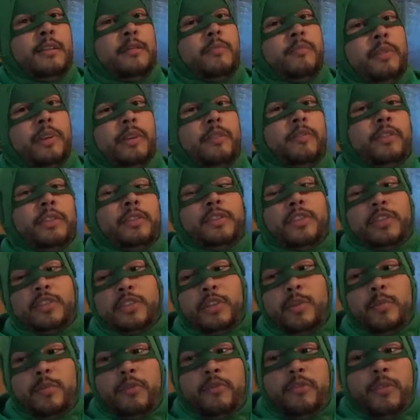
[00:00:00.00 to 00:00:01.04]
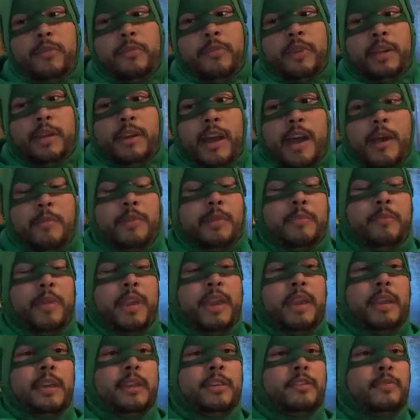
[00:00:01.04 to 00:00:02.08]
But if it's just someone from the comic
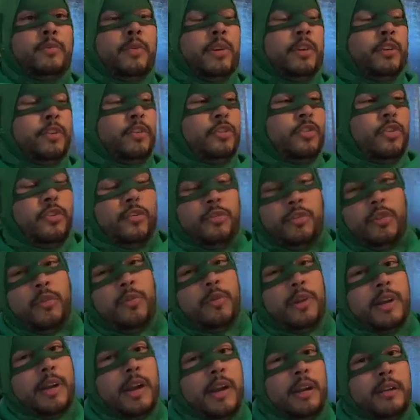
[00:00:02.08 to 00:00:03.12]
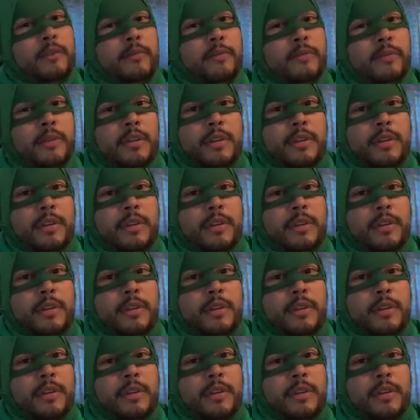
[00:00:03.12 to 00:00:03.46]
page where you don't know what kind of